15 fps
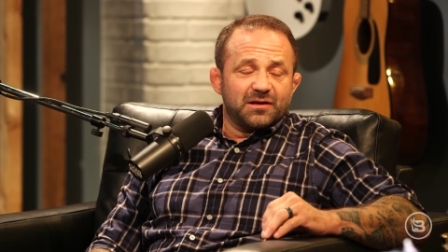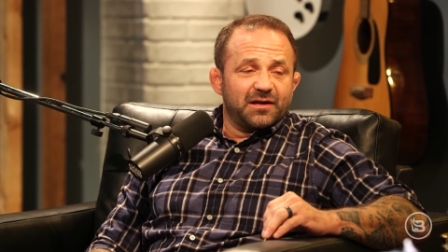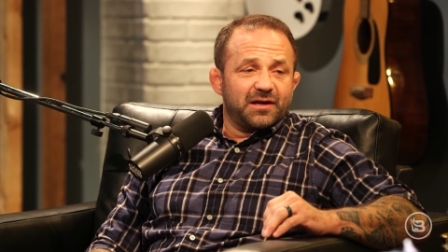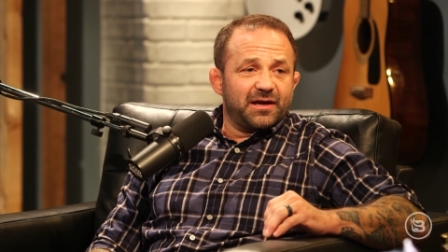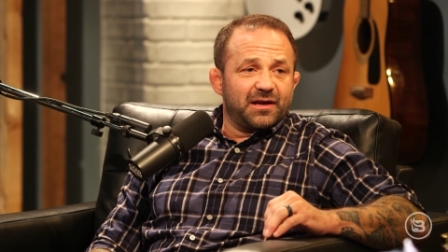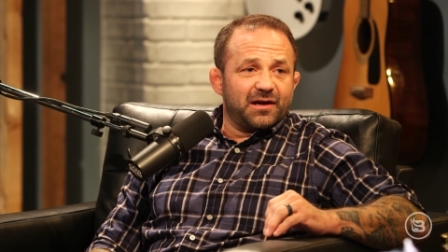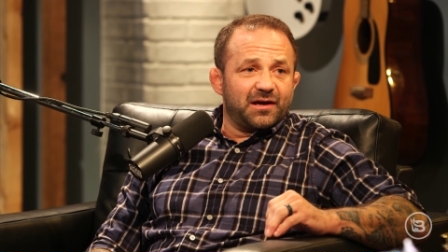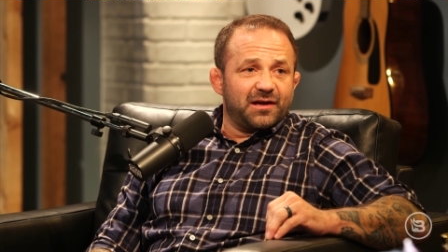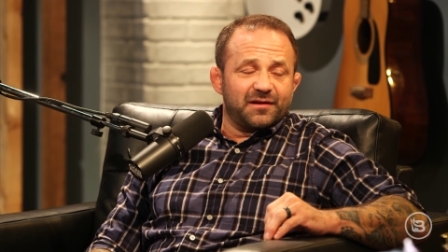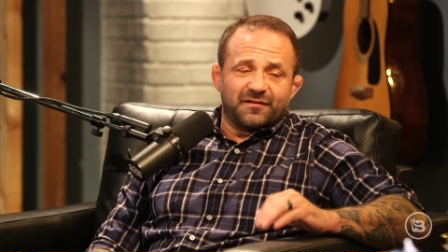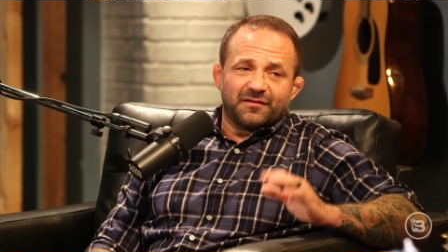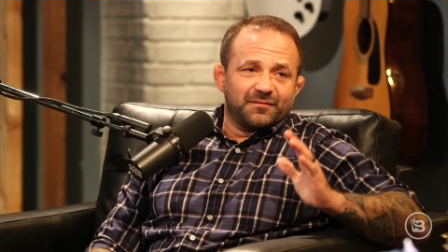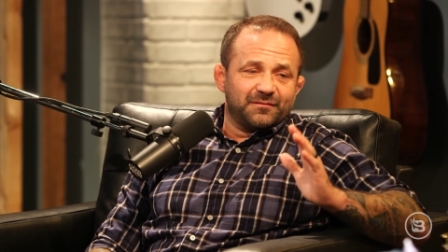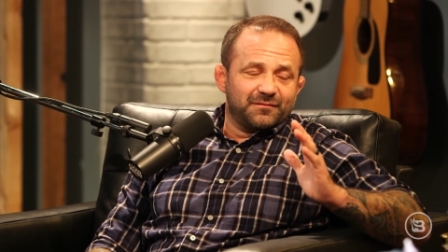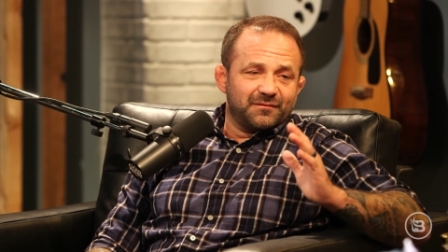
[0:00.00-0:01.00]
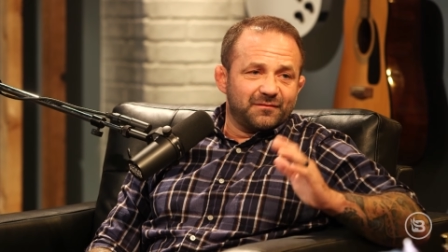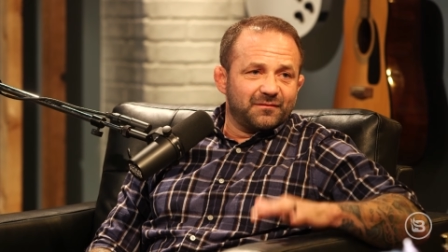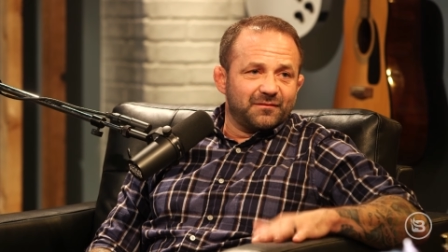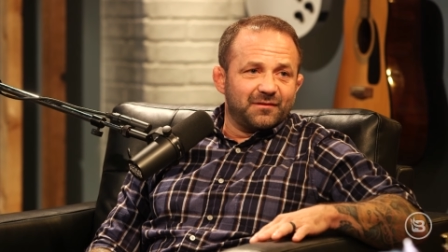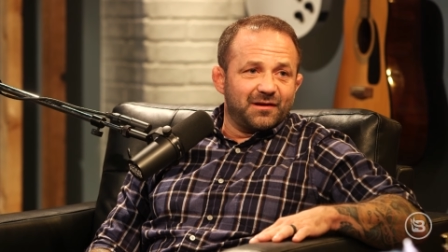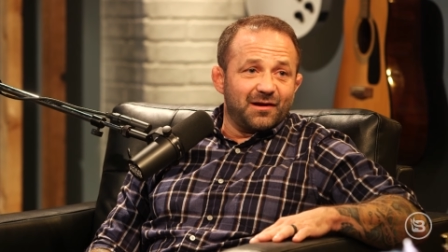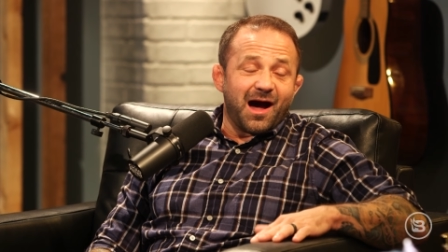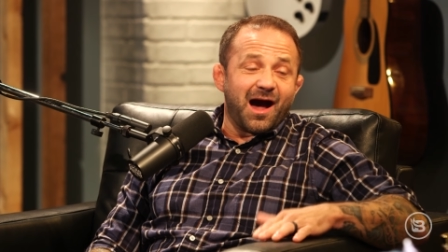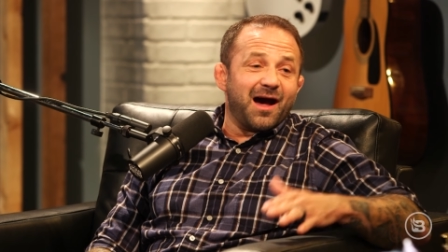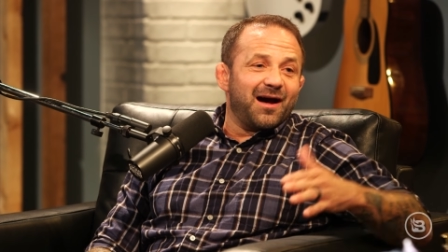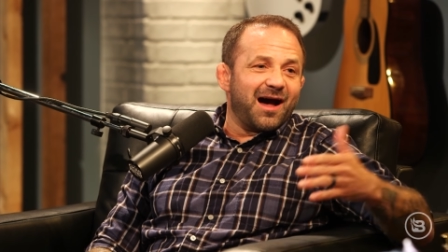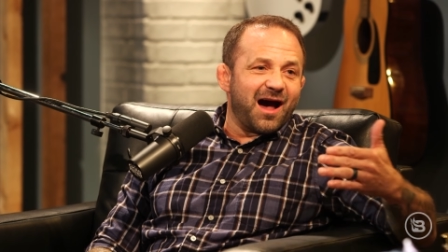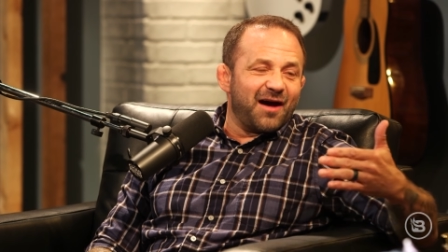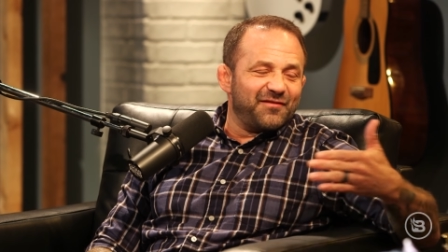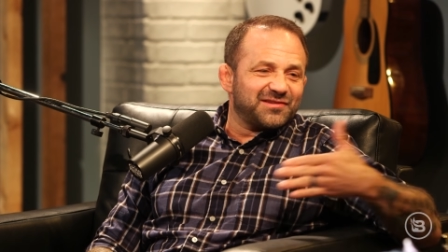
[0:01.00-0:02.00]
And uh, it's
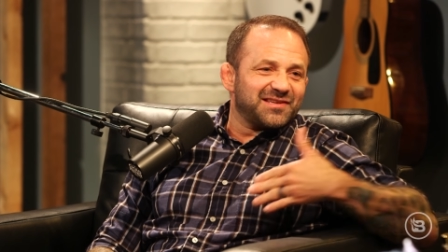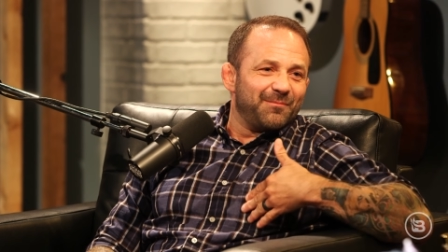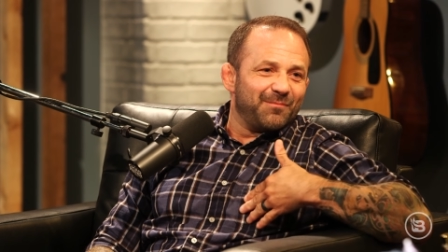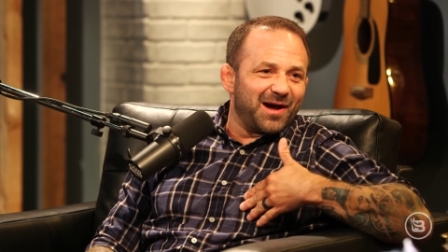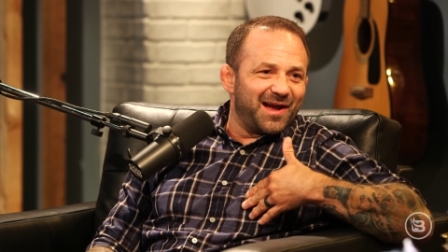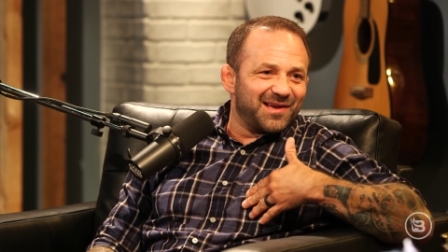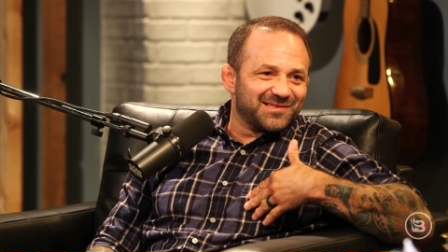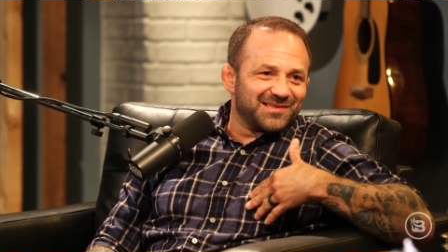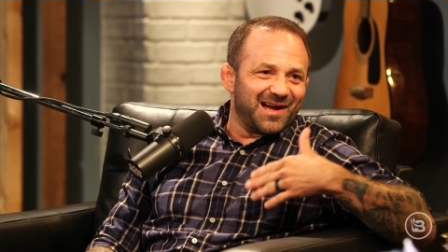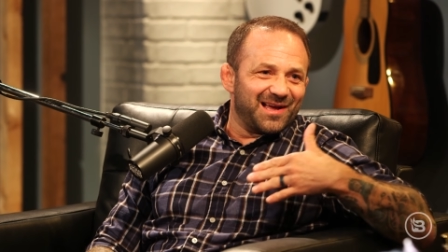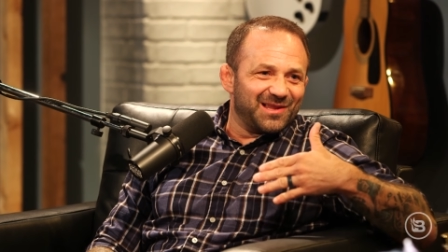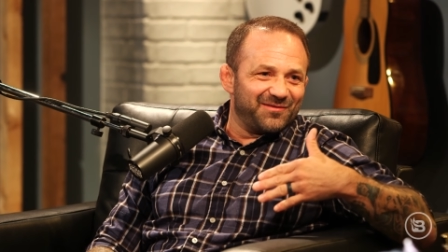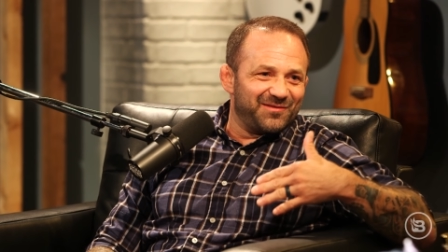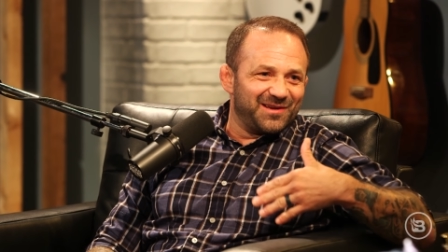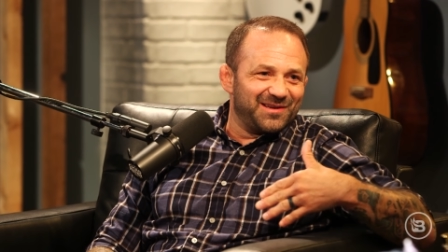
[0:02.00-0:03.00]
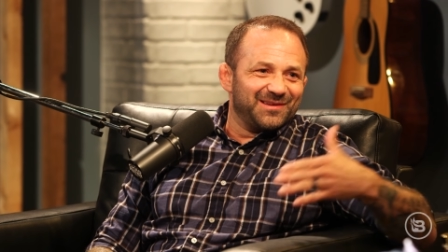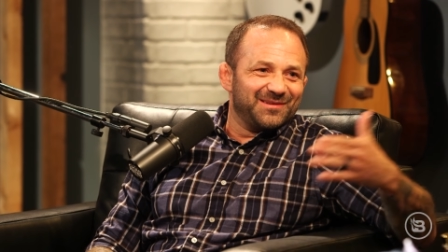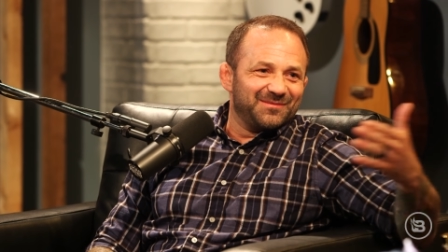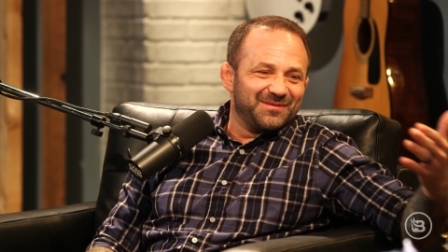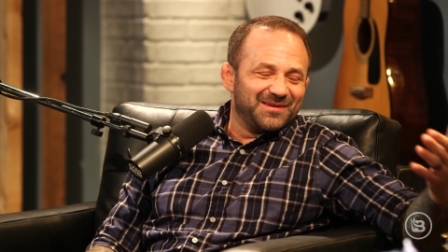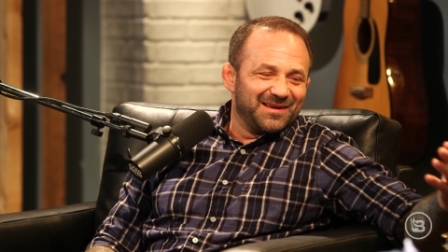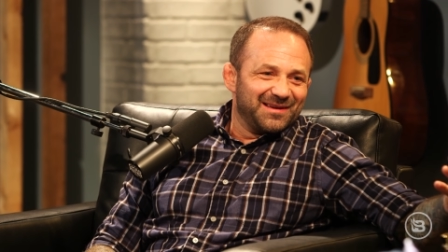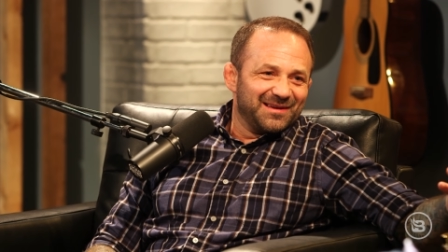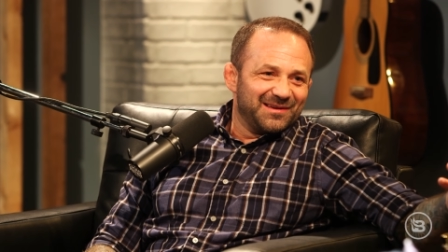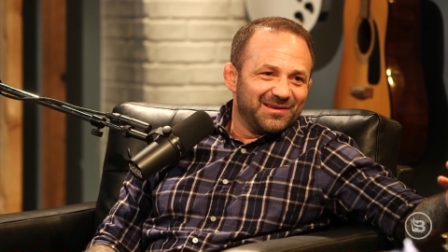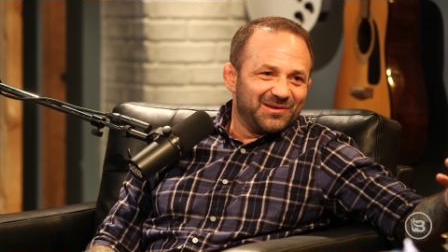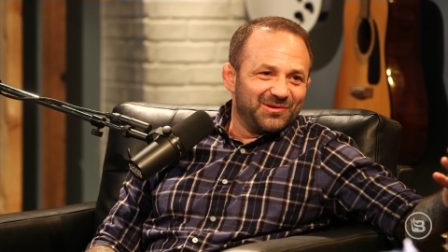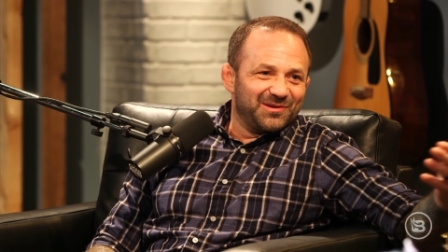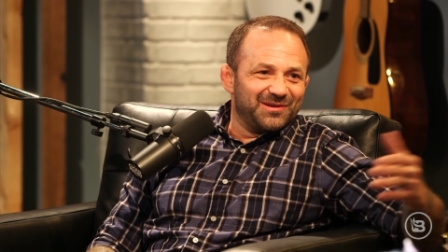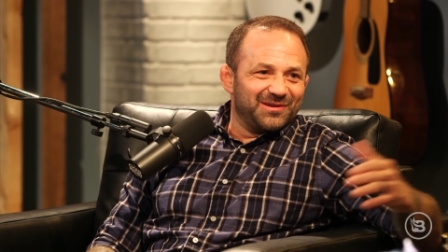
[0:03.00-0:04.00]
obviously I'm biased. I love it. Yeah,
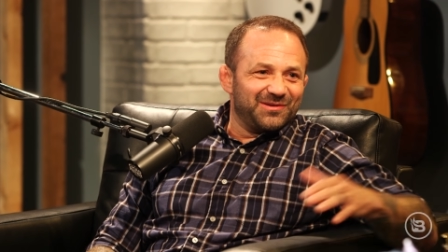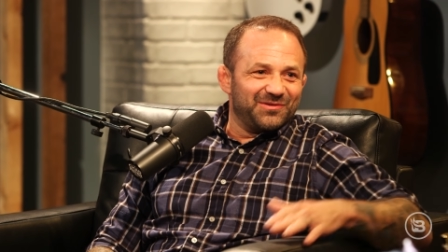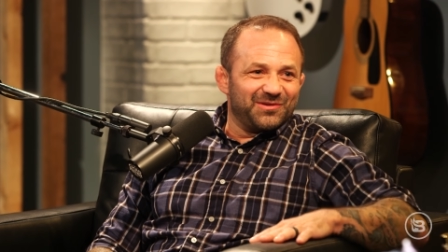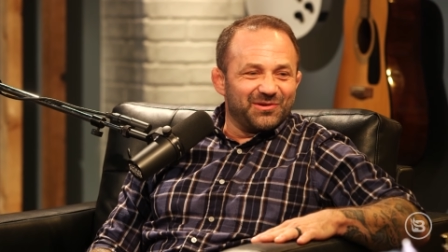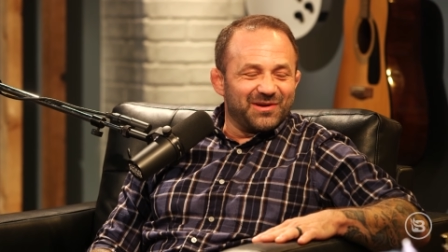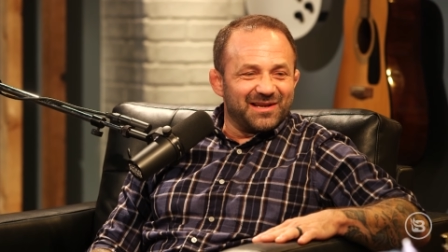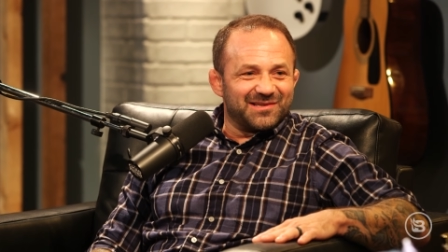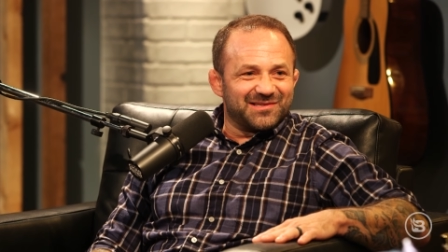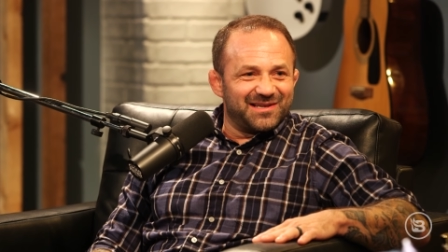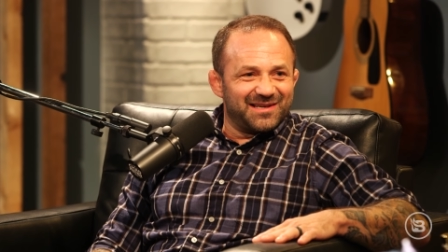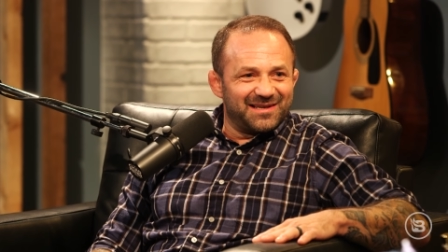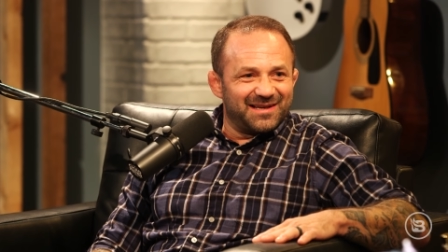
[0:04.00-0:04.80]
you, you, I you love this. It, I,